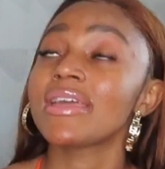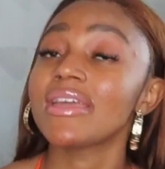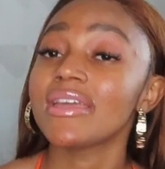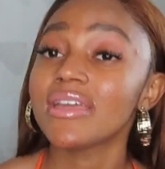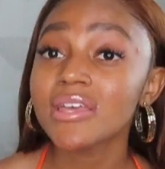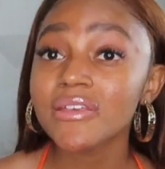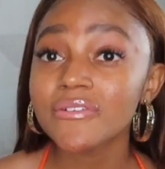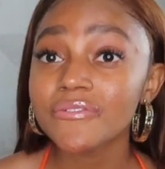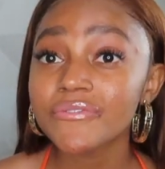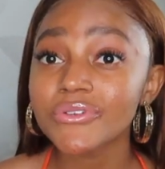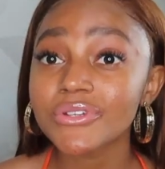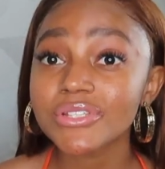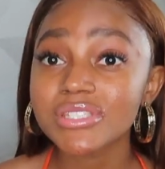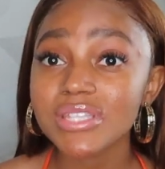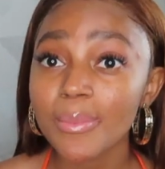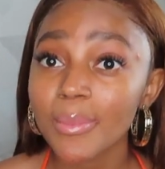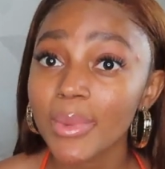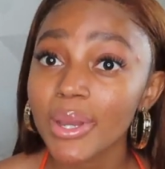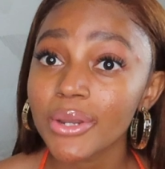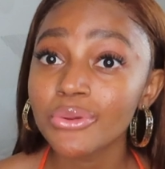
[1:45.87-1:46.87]
If you're
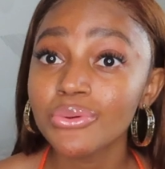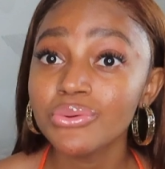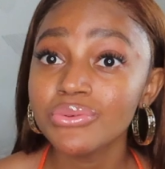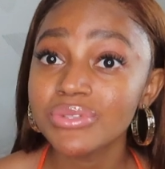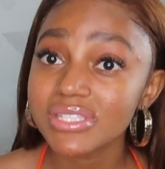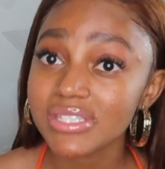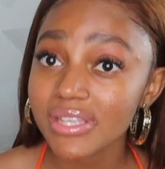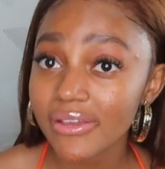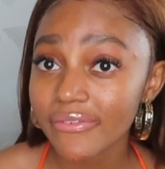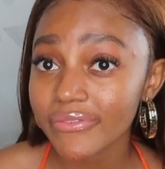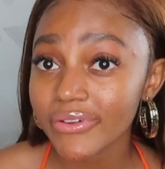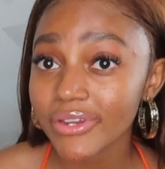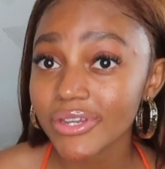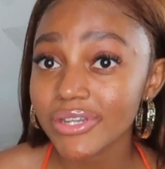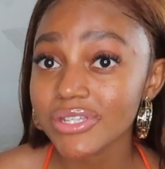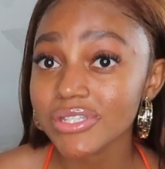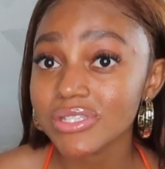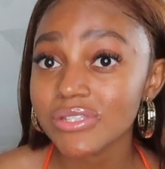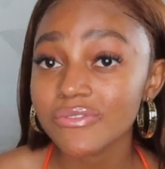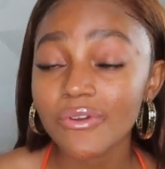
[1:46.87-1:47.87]
someone who
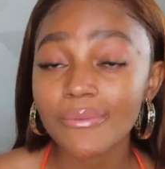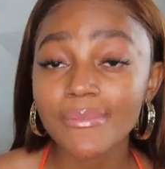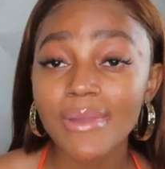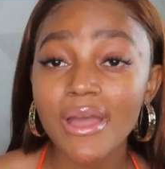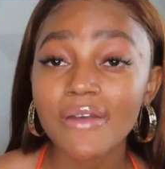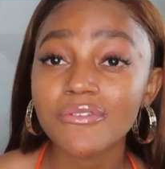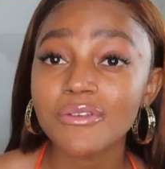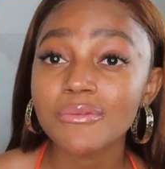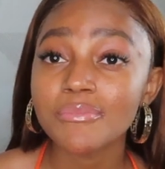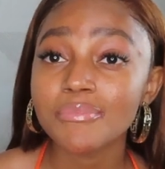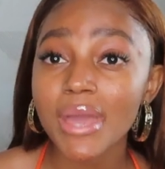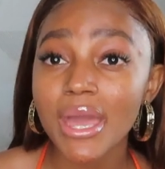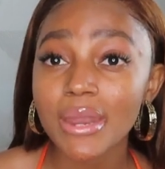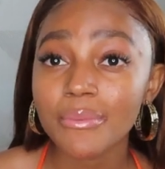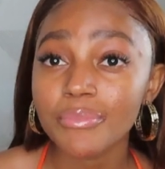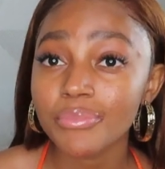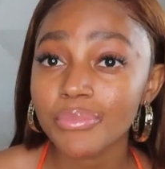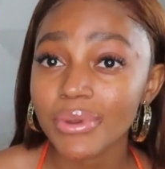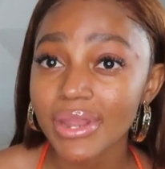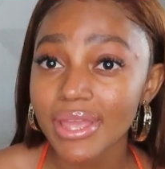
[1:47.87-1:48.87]
suffers from having
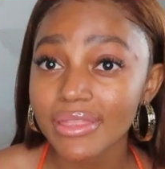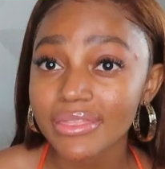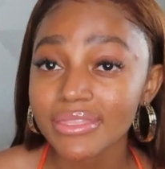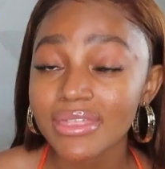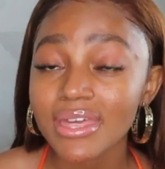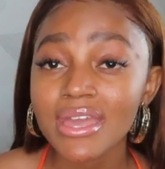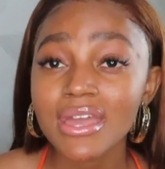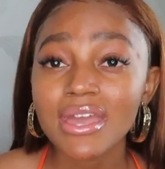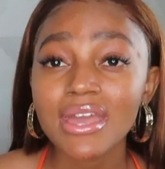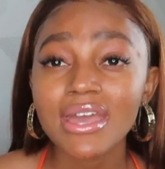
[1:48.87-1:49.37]
bad breath,